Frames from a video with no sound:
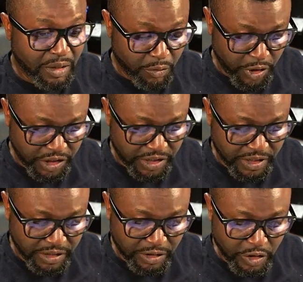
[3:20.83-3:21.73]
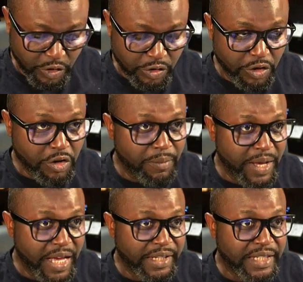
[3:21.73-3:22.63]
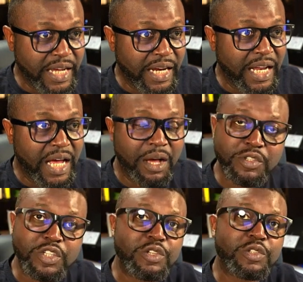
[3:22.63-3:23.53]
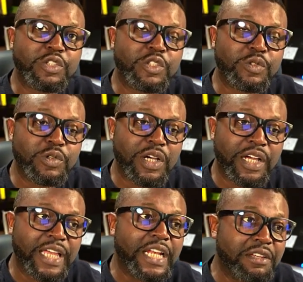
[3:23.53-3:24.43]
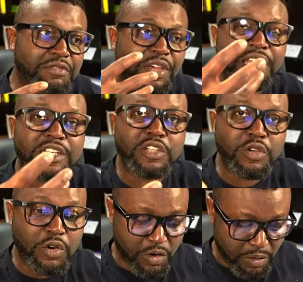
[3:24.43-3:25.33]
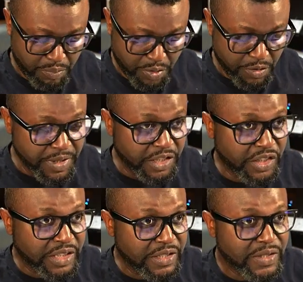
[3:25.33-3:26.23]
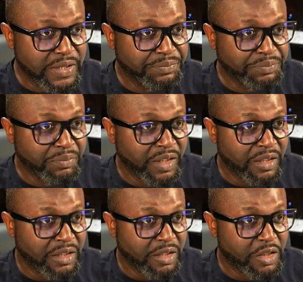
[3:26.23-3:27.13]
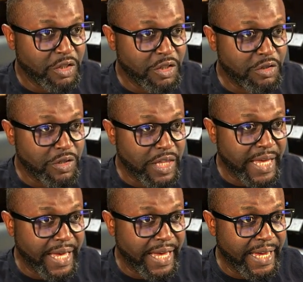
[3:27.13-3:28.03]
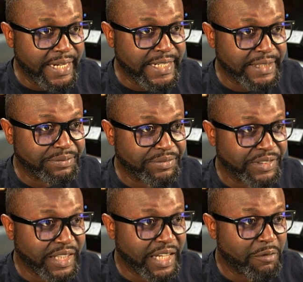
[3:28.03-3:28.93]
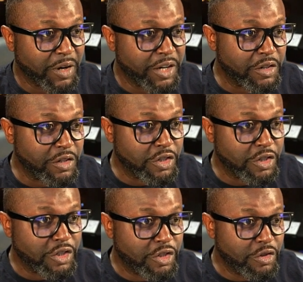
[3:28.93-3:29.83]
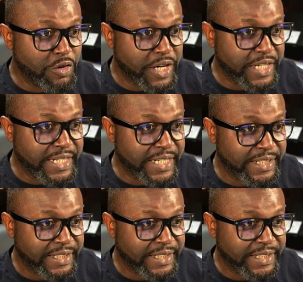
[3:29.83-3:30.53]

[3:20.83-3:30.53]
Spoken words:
which the sudo command allows you to elevate your permissions. You do that, and when you do it,